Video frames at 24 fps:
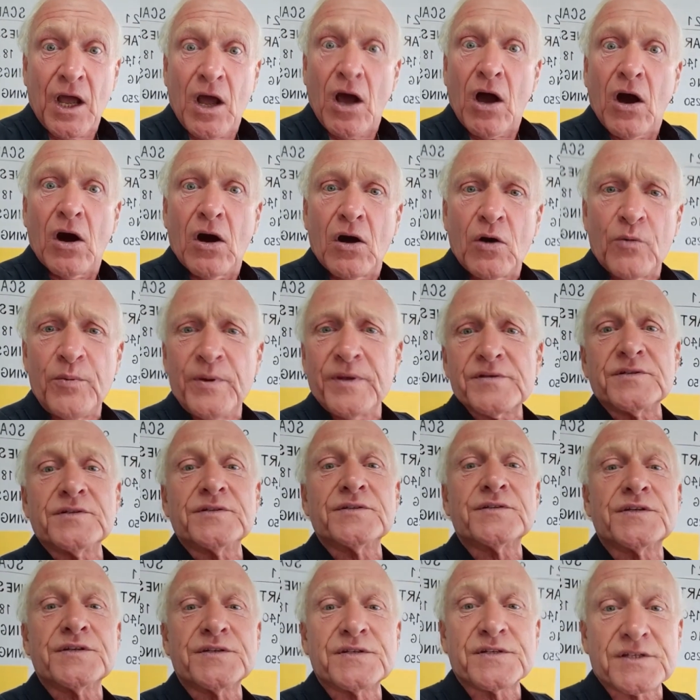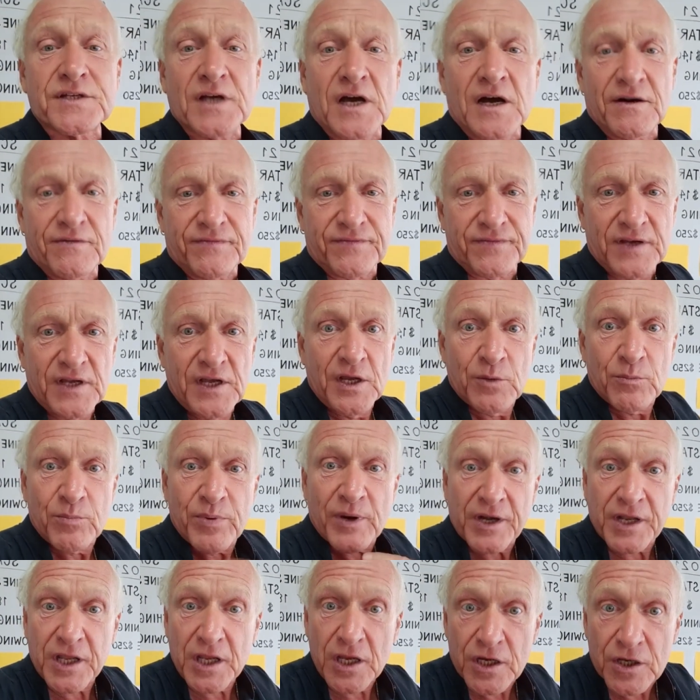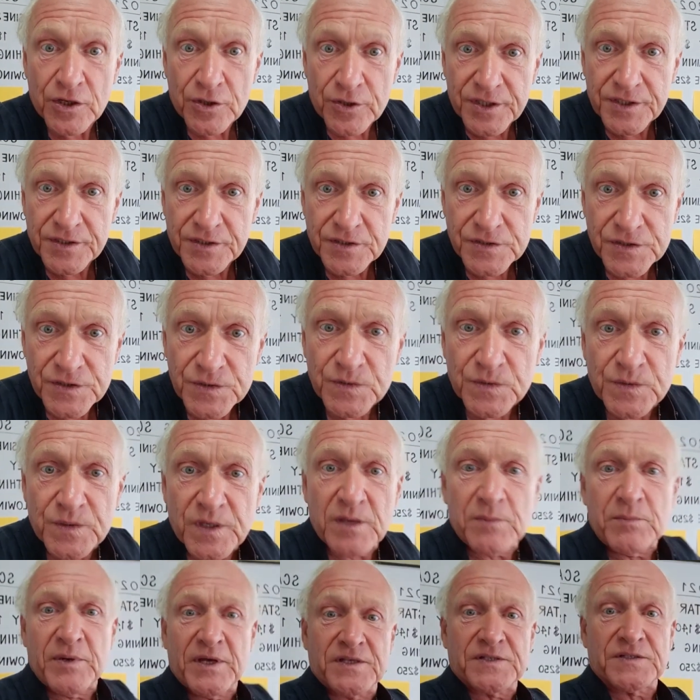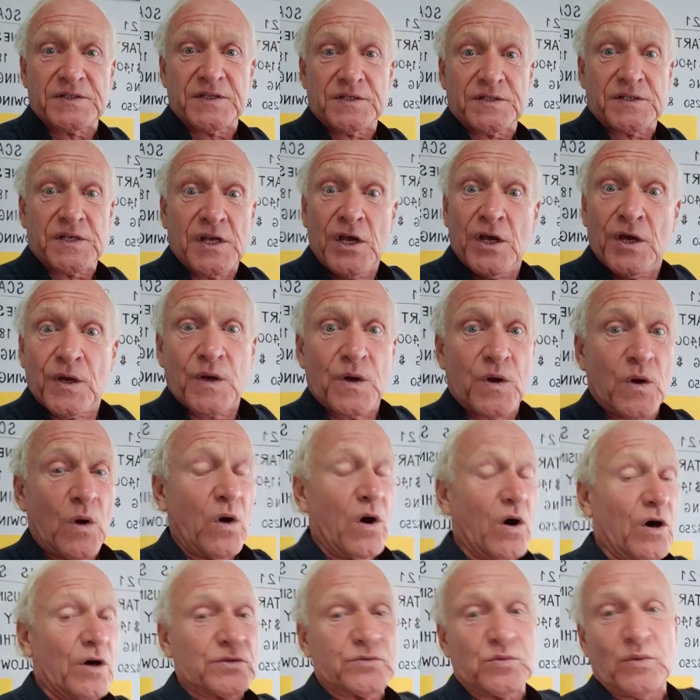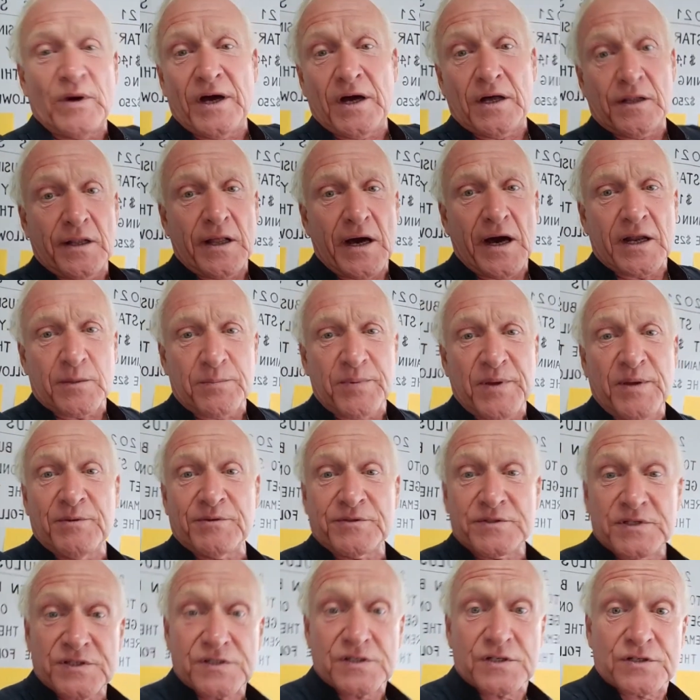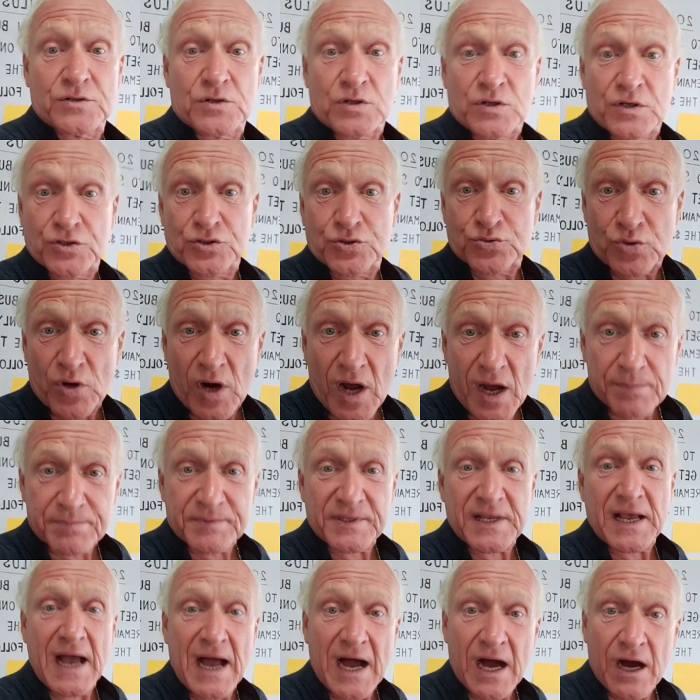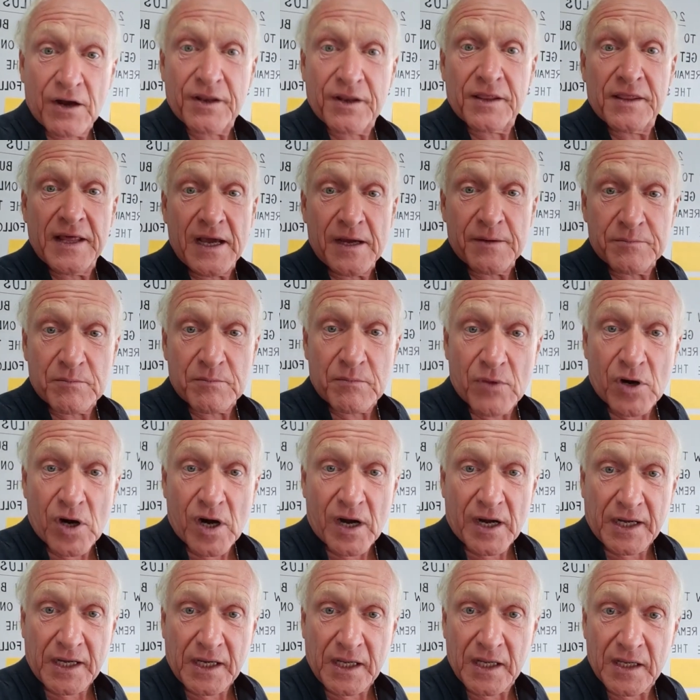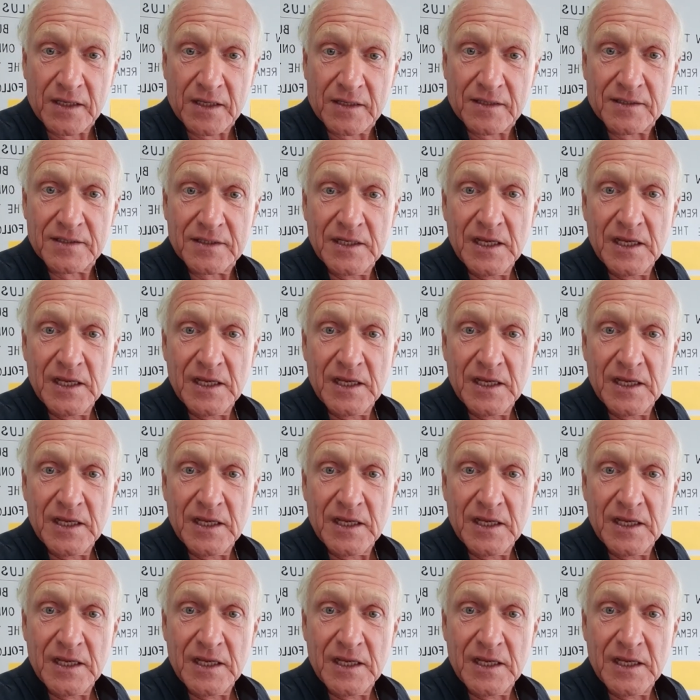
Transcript: Oh, business is tough. But here in the jewelry business, gold, well, a lot of people just dropped out of that market.